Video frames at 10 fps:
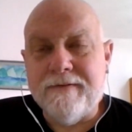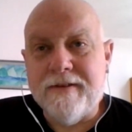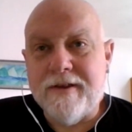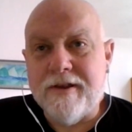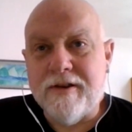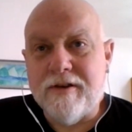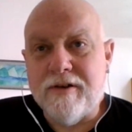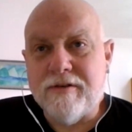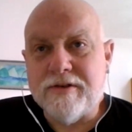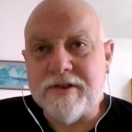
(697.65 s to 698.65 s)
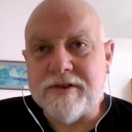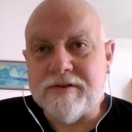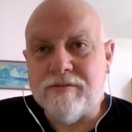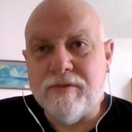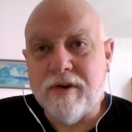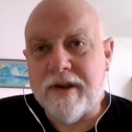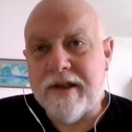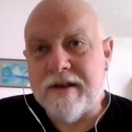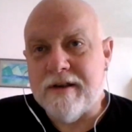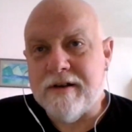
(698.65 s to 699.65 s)
you know, just
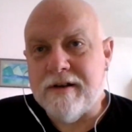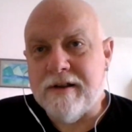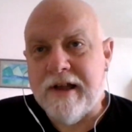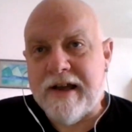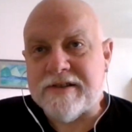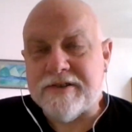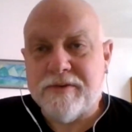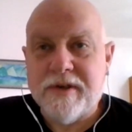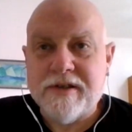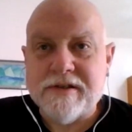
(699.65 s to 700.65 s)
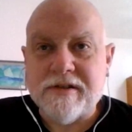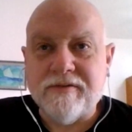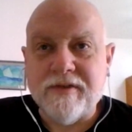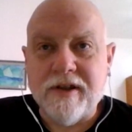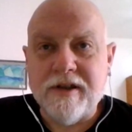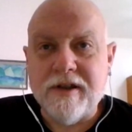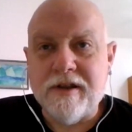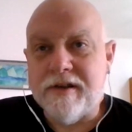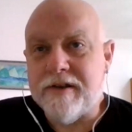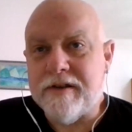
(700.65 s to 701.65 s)
working class streets of
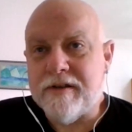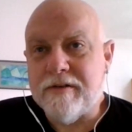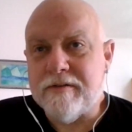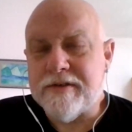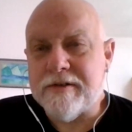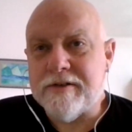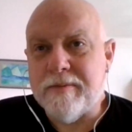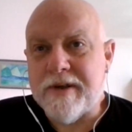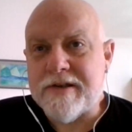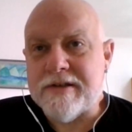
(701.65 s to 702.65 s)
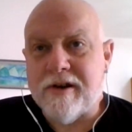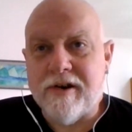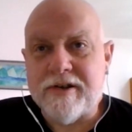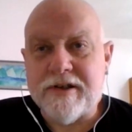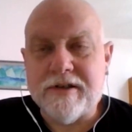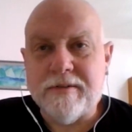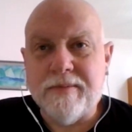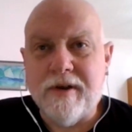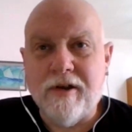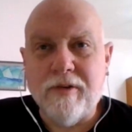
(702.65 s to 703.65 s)
London to be a sergeant,
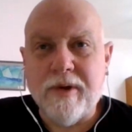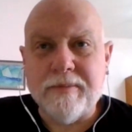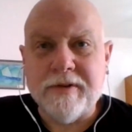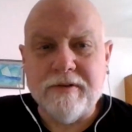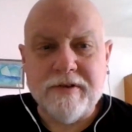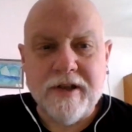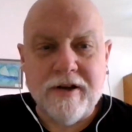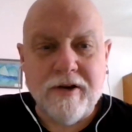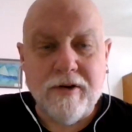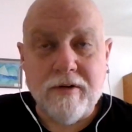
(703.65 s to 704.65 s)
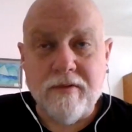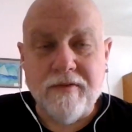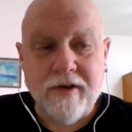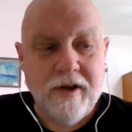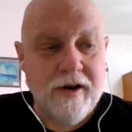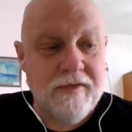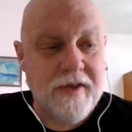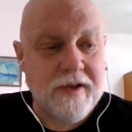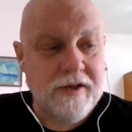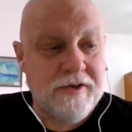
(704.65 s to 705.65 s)
all the way up to lieutenant colonel. Very hard
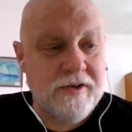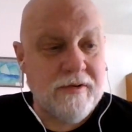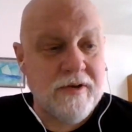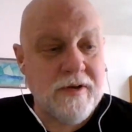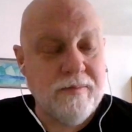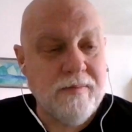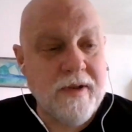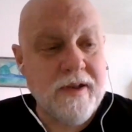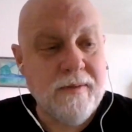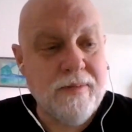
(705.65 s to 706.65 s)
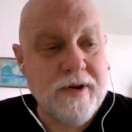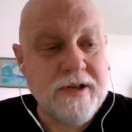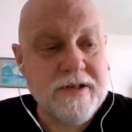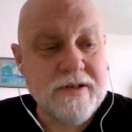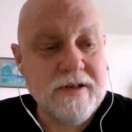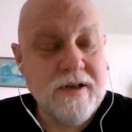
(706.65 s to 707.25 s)
thing to do in the British